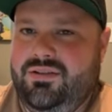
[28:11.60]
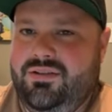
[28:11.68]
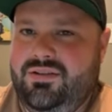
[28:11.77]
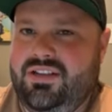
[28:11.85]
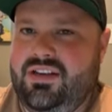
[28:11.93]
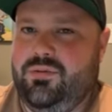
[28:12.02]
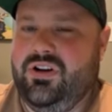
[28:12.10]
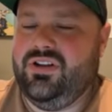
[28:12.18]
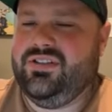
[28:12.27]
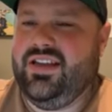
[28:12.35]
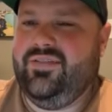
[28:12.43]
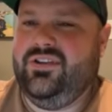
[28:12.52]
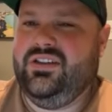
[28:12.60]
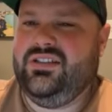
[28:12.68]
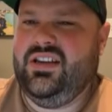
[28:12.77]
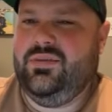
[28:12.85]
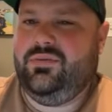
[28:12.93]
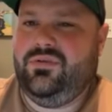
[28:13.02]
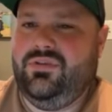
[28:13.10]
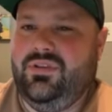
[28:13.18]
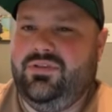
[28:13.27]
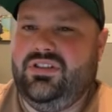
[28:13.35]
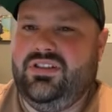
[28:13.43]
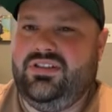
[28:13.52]
Does anyone else have an example of
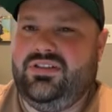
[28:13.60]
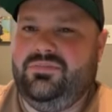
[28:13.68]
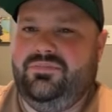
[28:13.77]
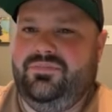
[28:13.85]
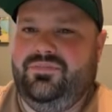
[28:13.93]
a system?